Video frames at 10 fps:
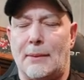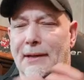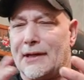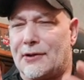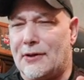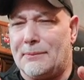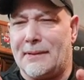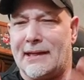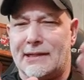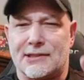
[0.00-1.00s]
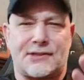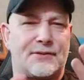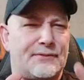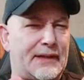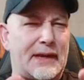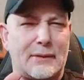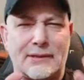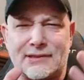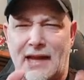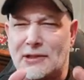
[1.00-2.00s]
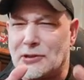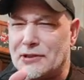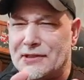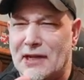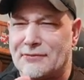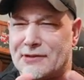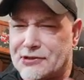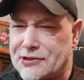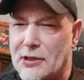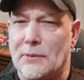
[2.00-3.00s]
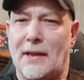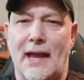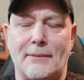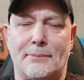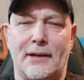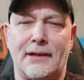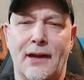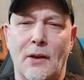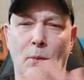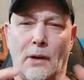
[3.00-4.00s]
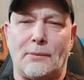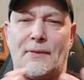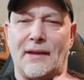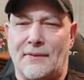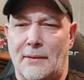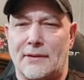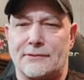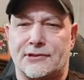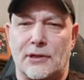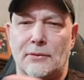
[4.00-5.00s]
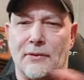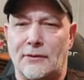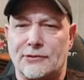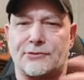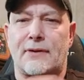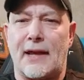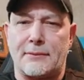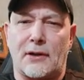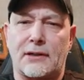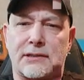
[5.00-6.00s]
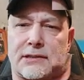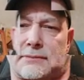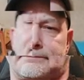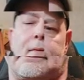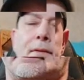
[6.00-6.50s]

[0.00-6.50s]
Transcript: I mean, it could be just the video is not good enough to show that, but one would think they would have showed those drag marks.